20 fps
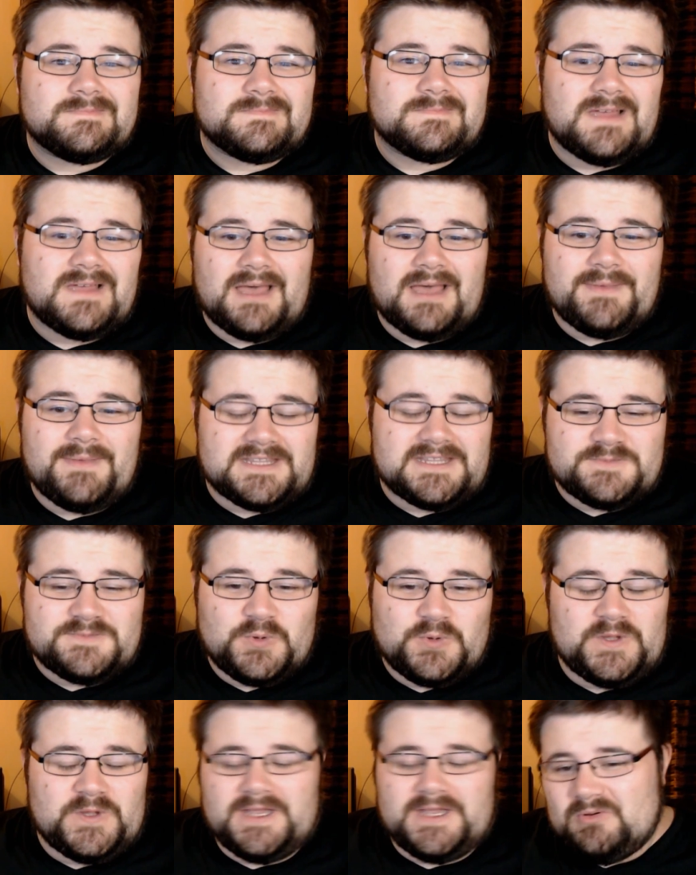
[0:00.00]
I'm at this
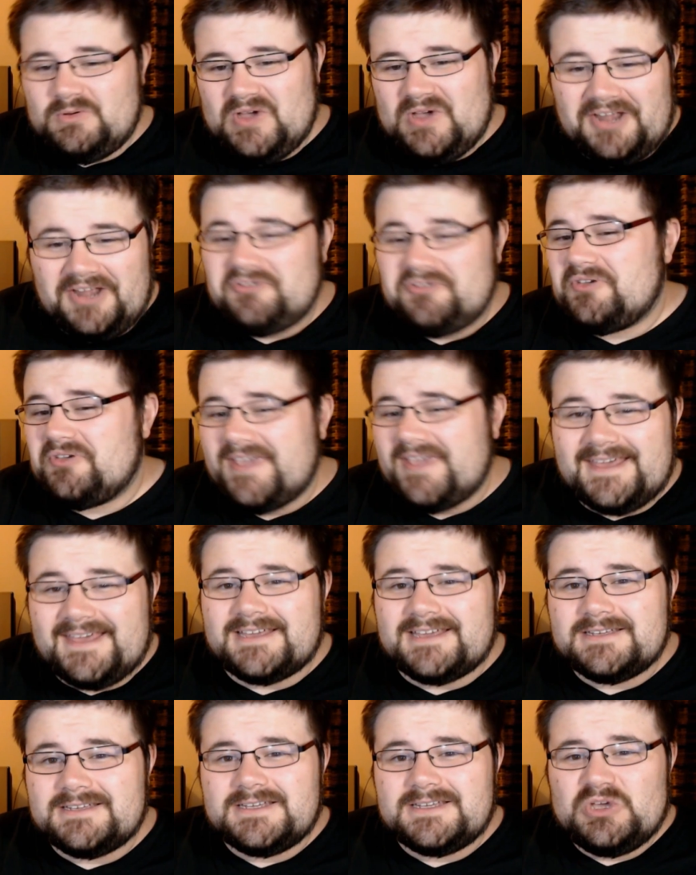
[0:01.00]
point now. I don't
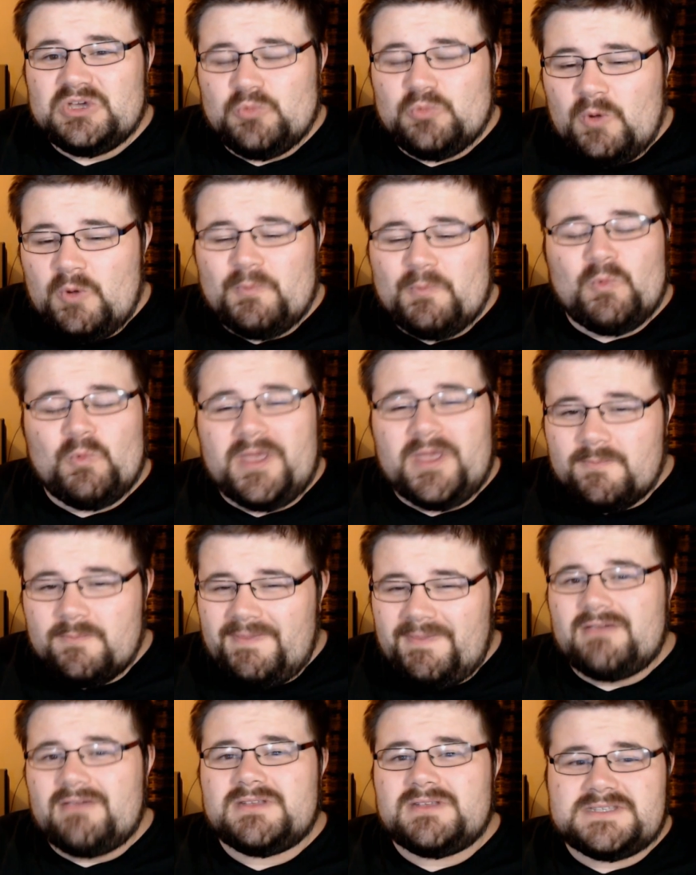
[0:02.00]
care. We're
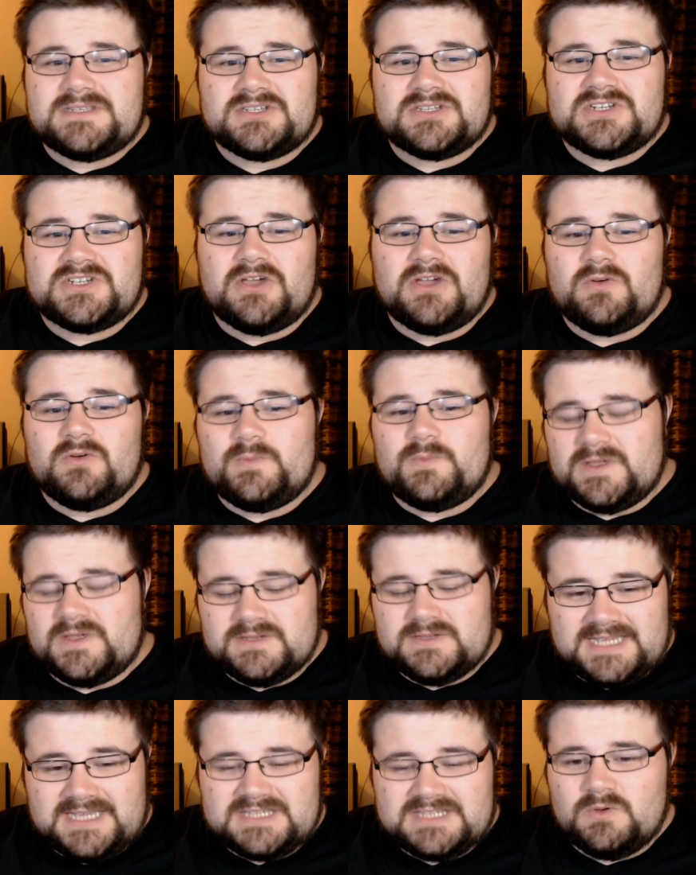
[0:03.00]
comparing it to the show
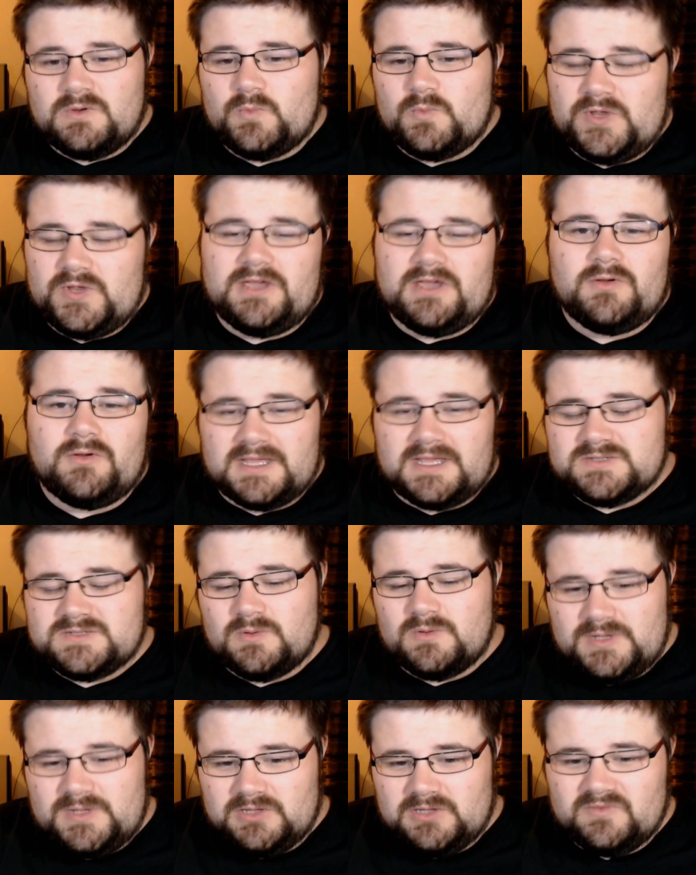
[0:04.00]
because that's what we know. That's
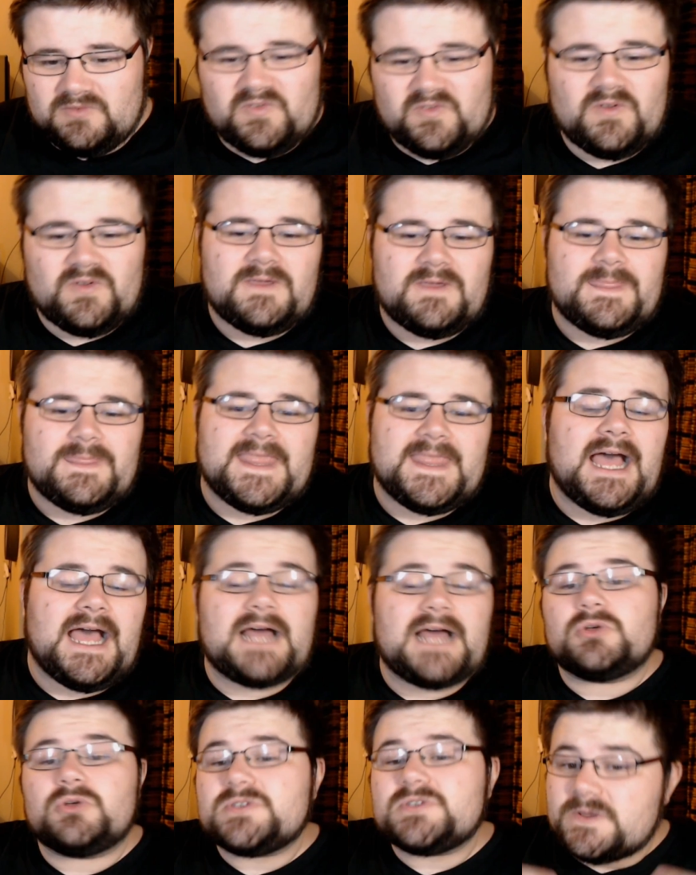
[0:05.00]
what we love.
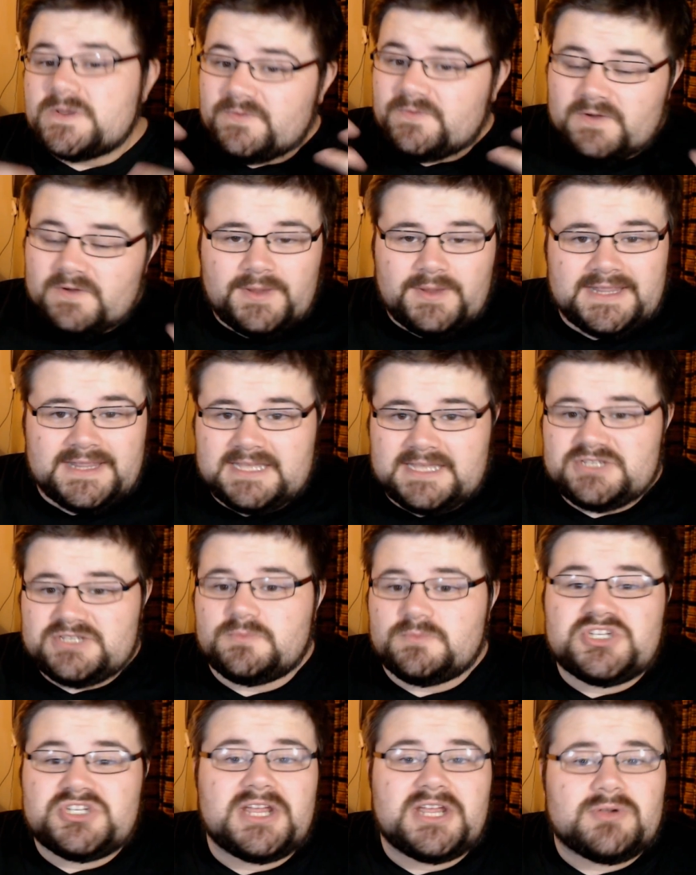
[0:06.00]
I'll also throw in there
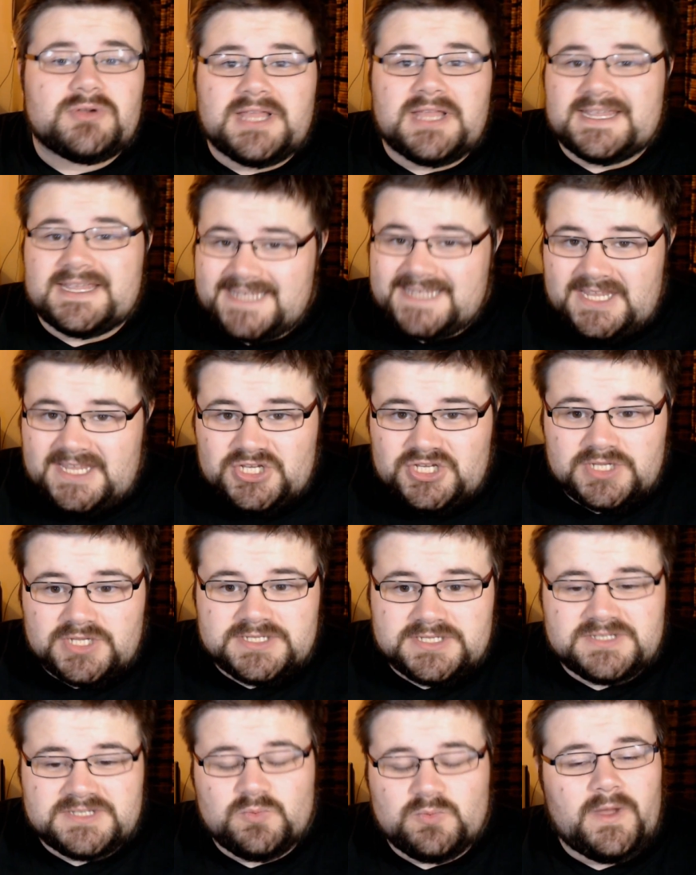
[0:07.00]
some
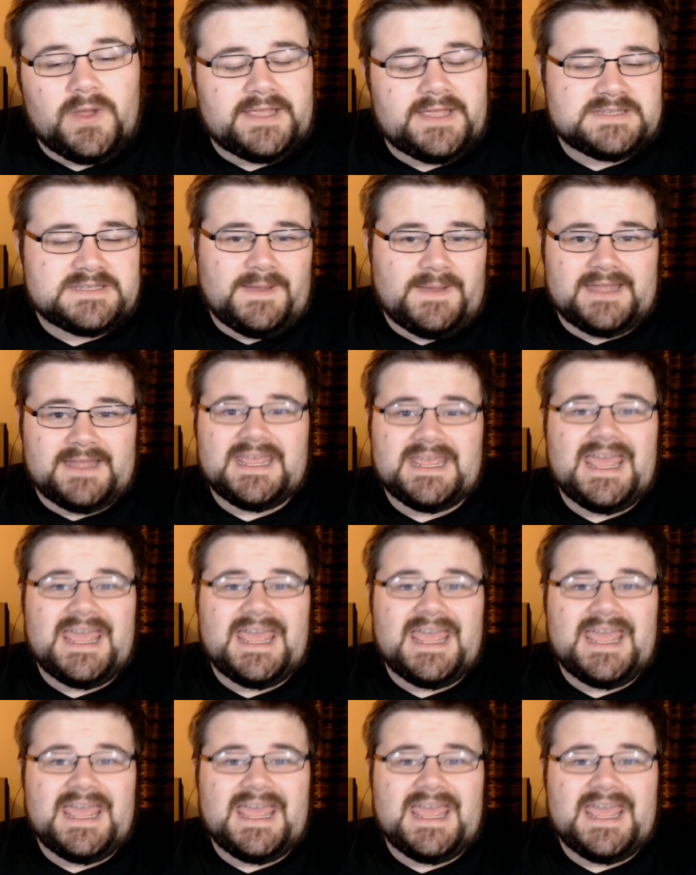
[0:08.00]
generalizations as to why it's bad